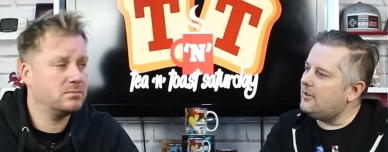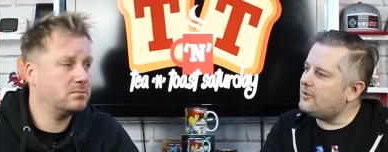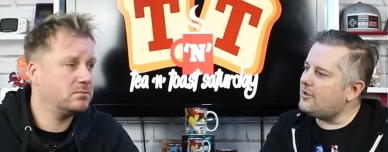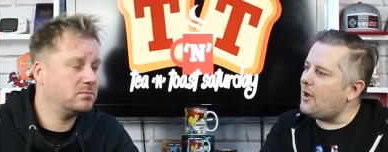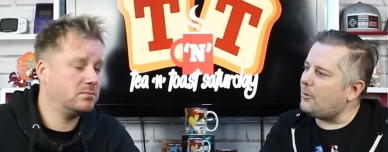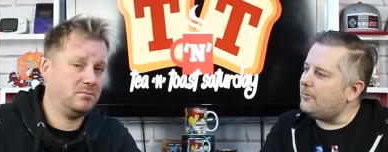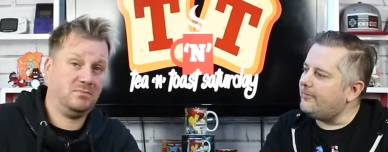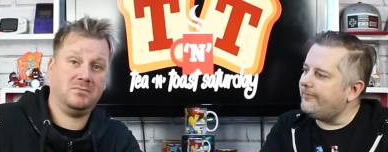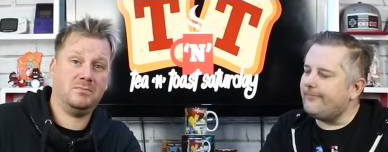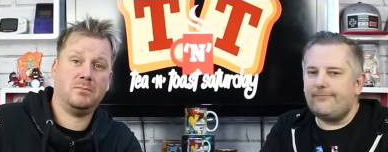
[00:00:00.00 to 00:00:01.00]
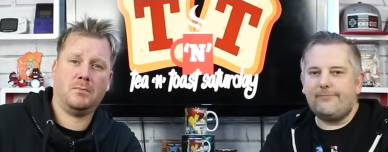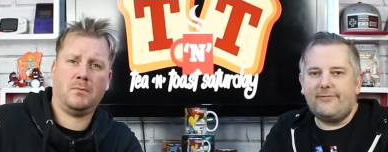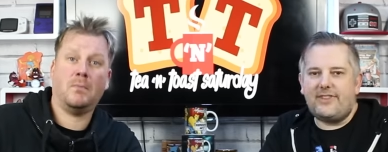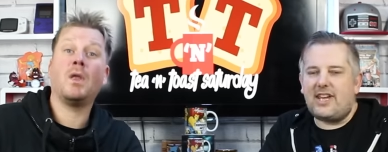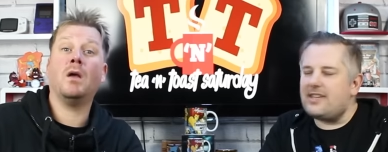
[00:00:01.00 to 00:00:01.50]
Speaker 1: so,
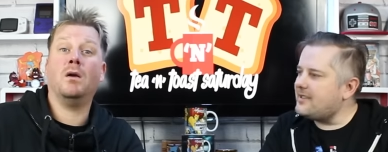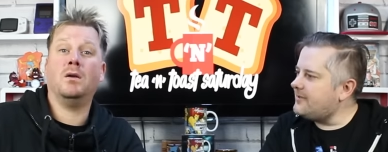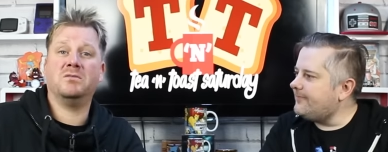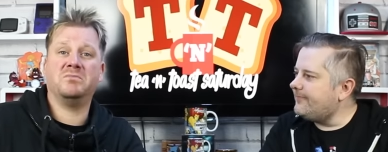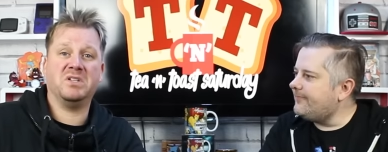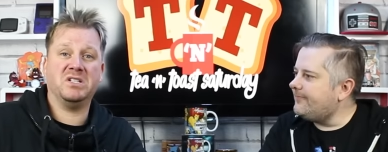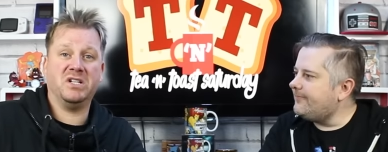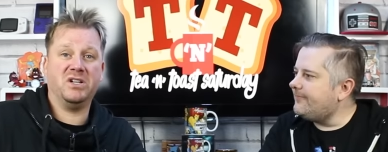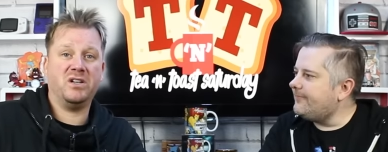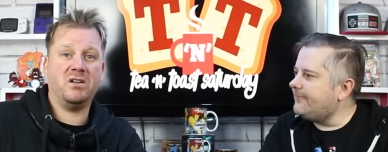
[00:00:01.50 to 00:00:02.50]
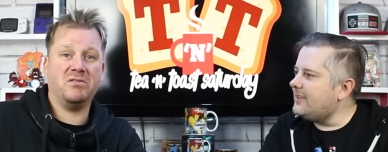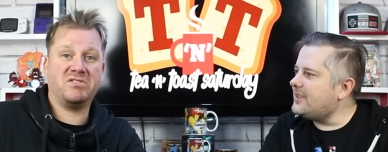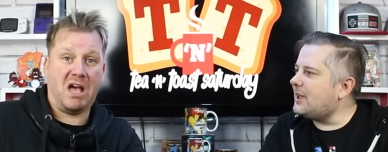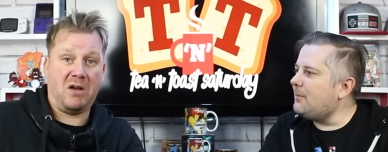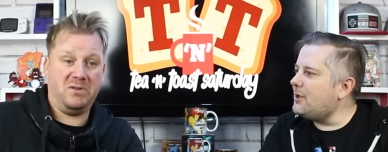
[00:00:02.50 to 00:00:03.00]
this
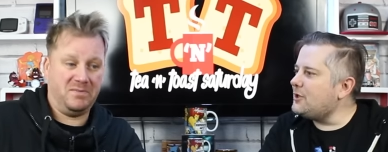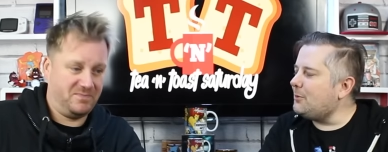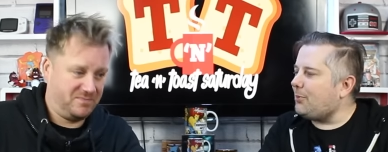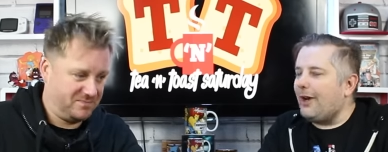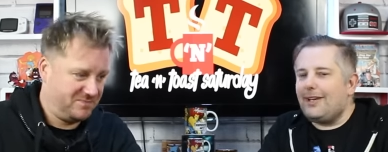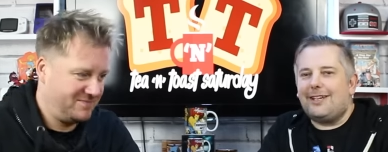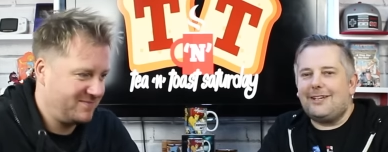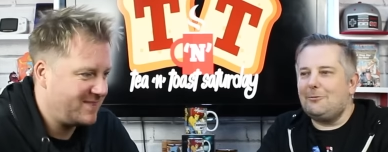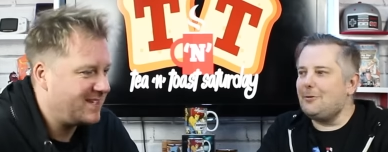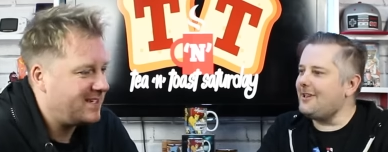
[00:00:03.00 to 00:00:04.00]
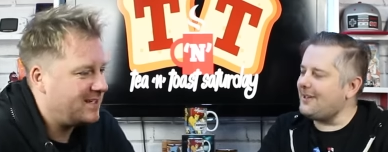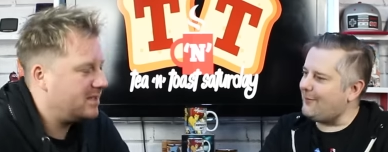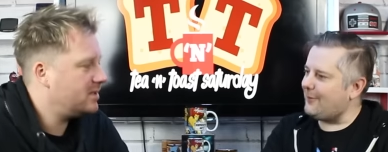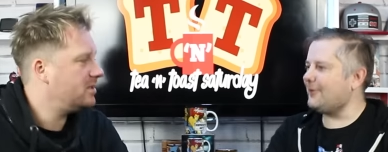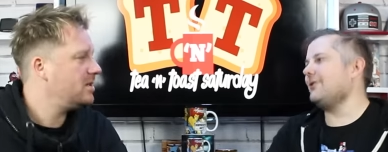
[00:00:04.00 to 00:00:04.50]
is Sam. a commercial break with a
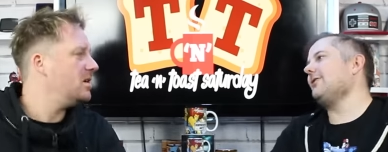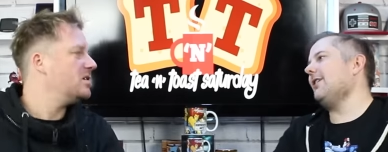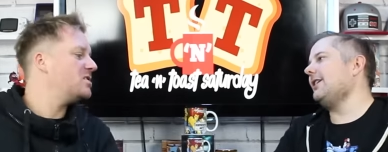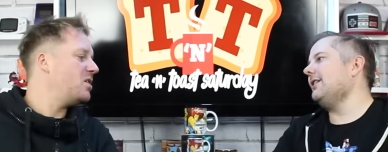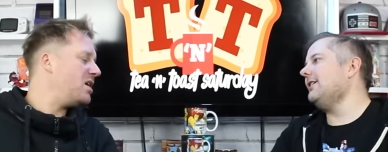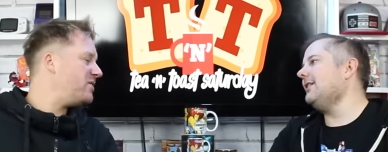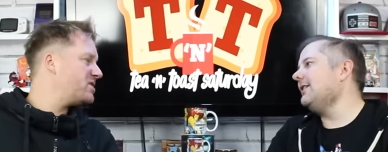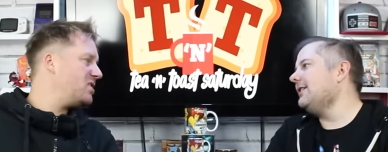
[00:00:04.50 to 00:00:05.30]
difference, Greg. Don't ever